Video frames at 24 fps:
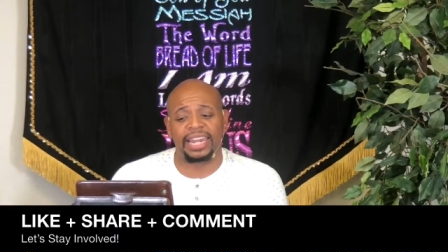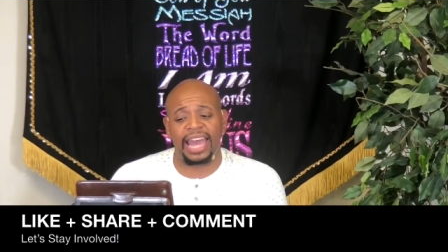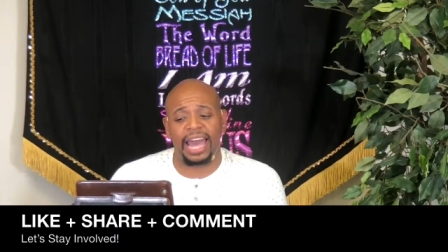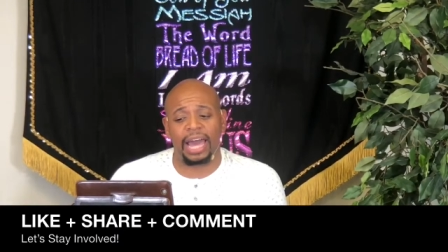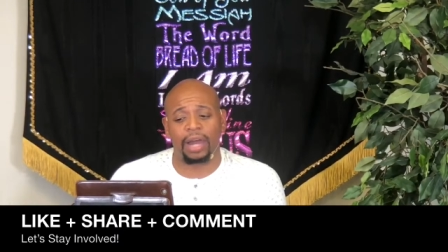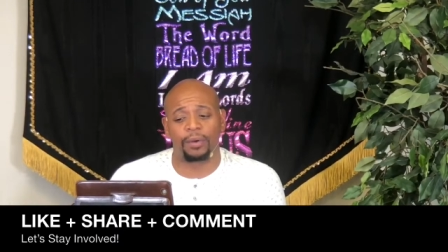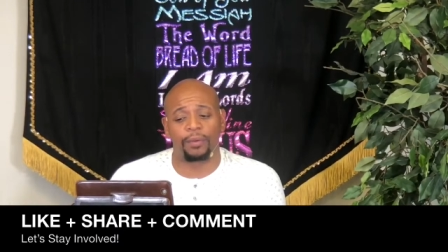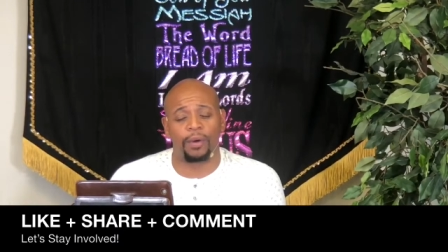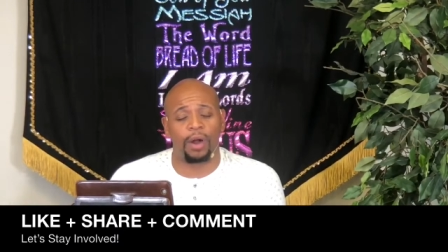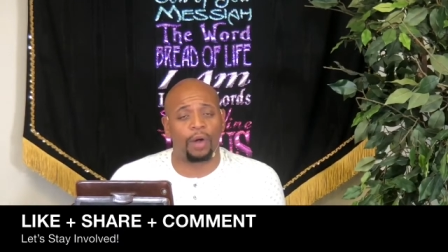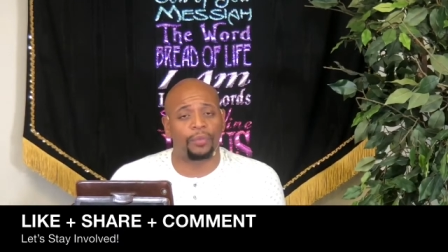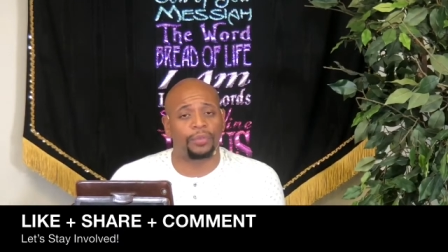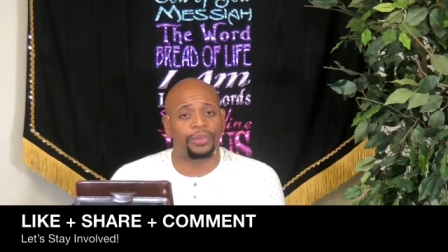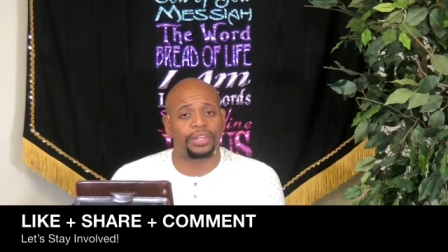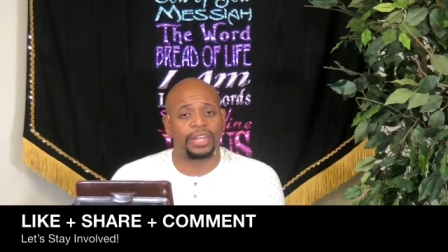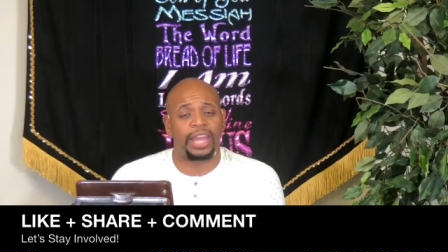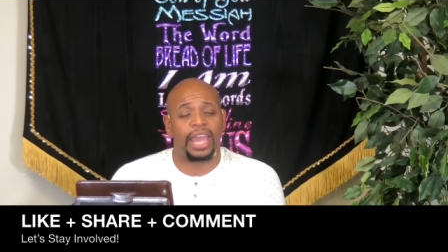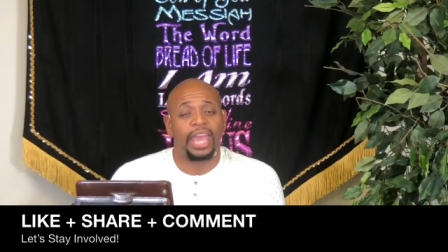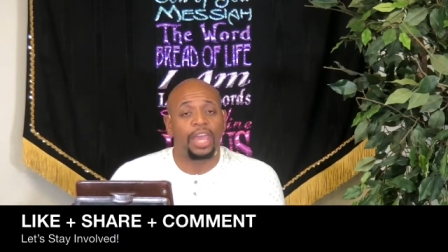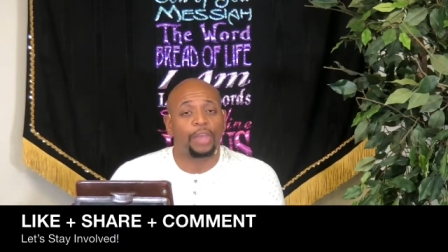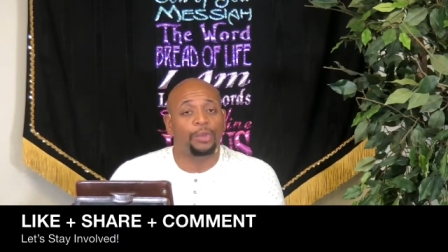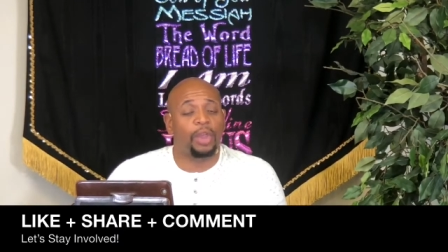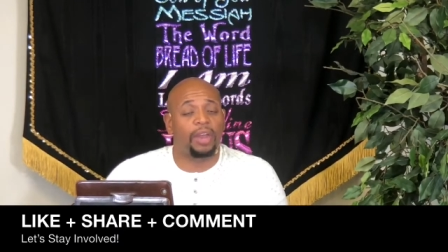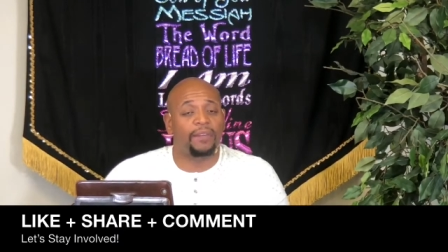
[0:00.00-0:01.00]
louder all the time.
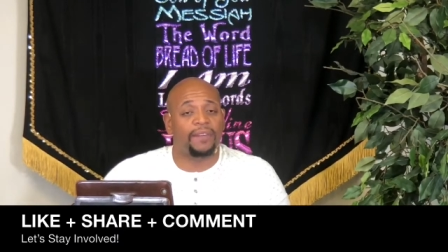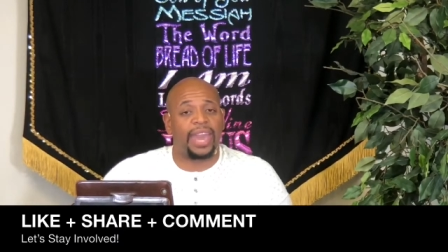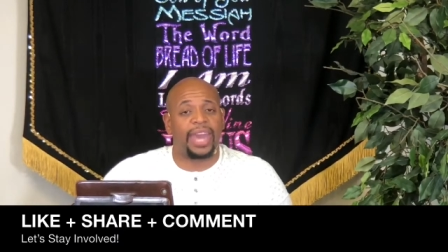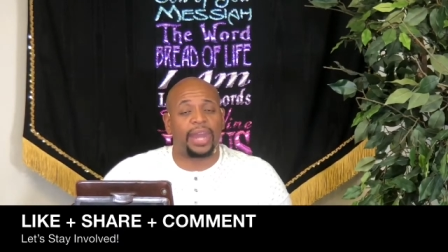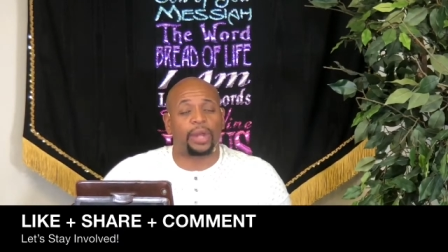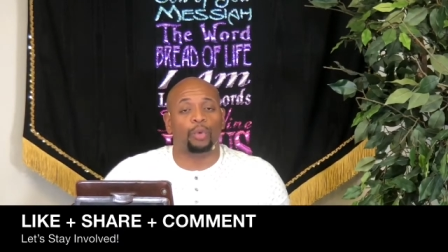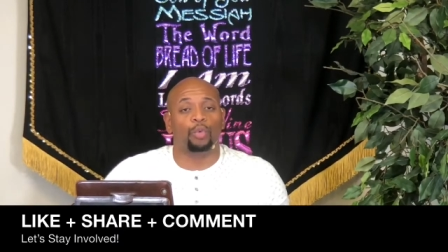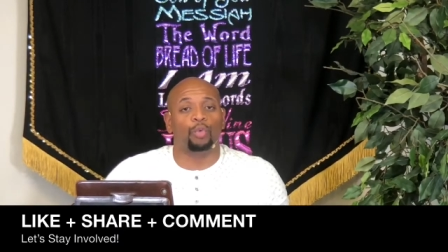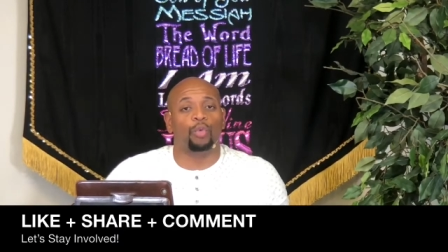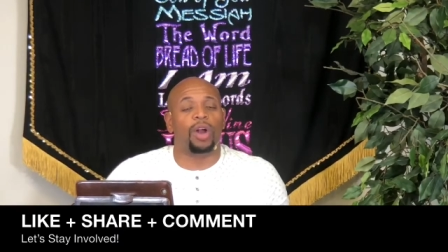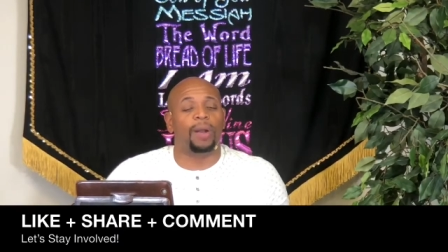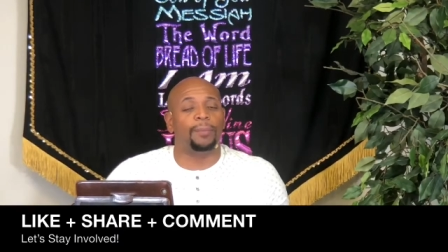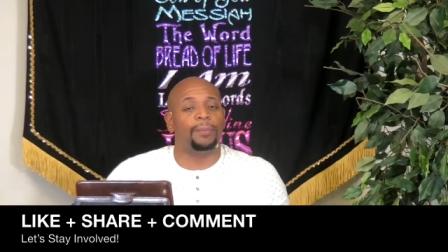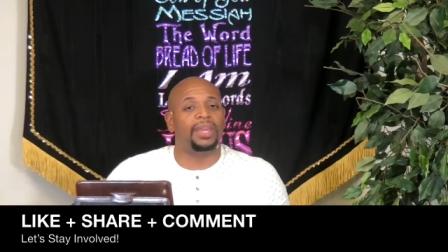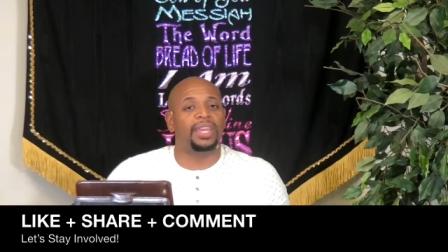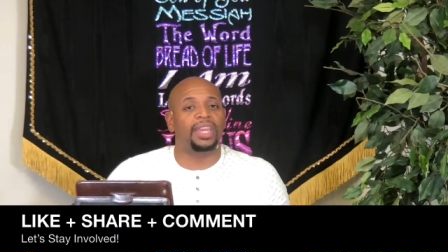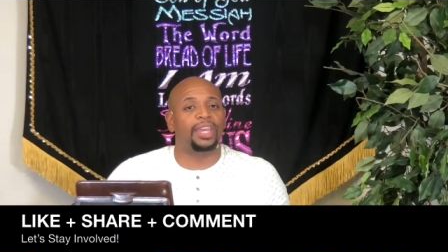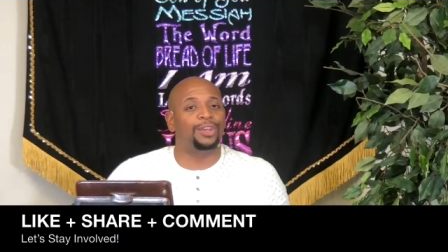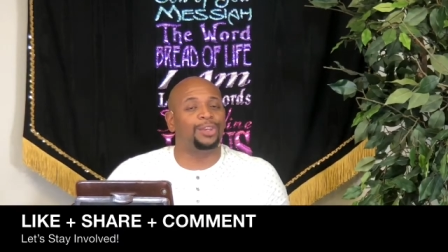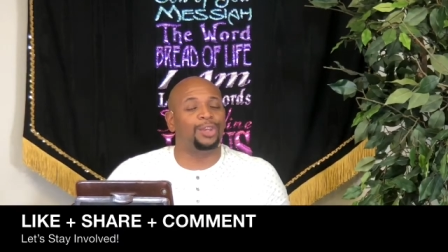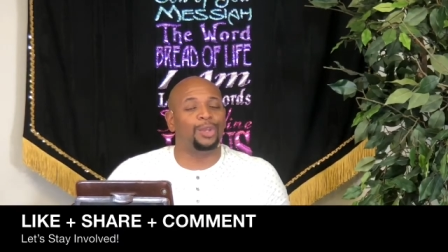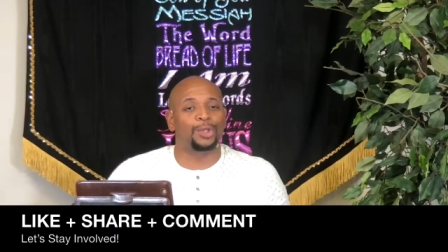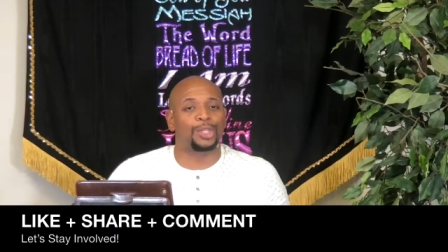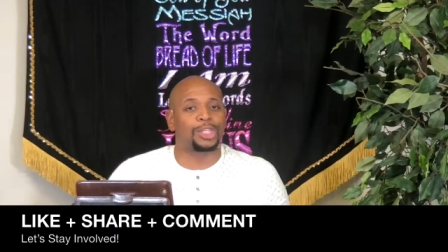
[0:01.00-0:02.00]
You ever had a rumbling
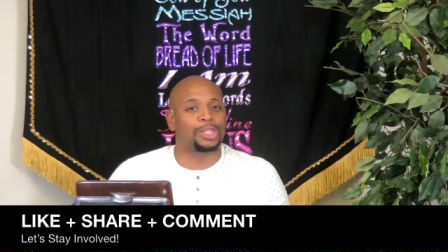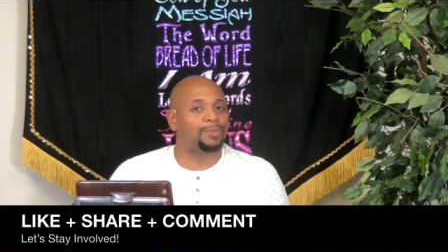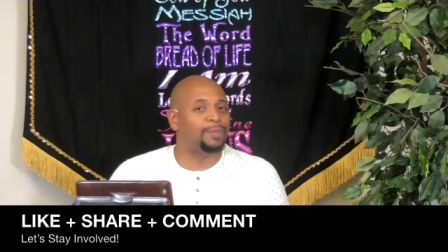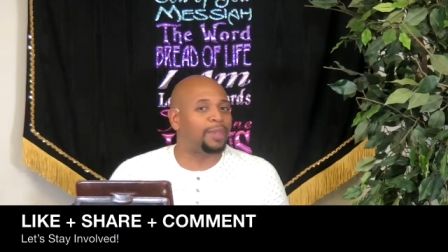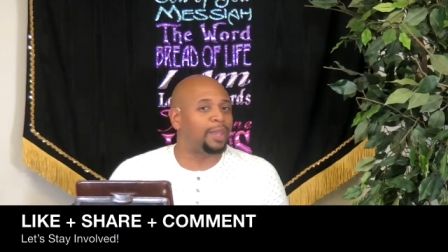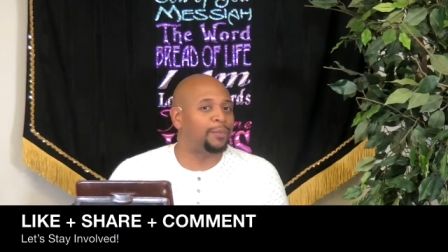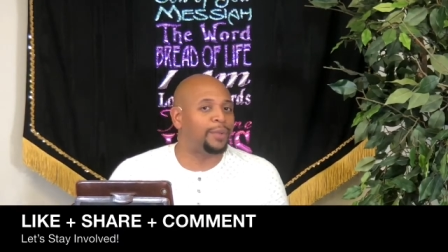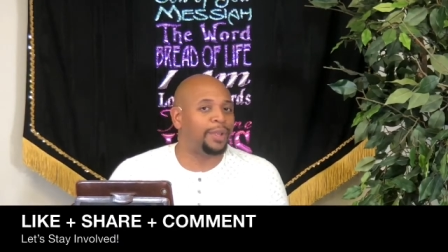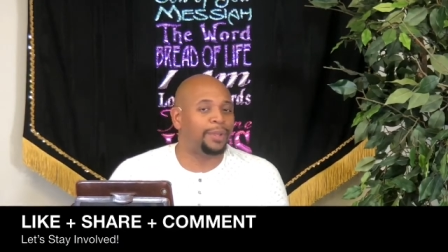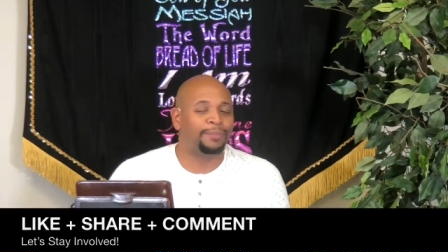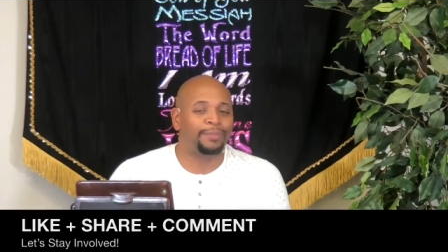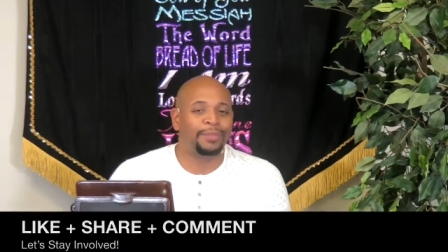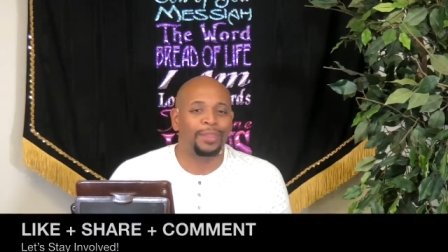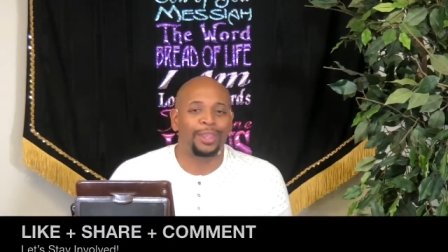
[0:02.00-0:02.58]
in your spirit?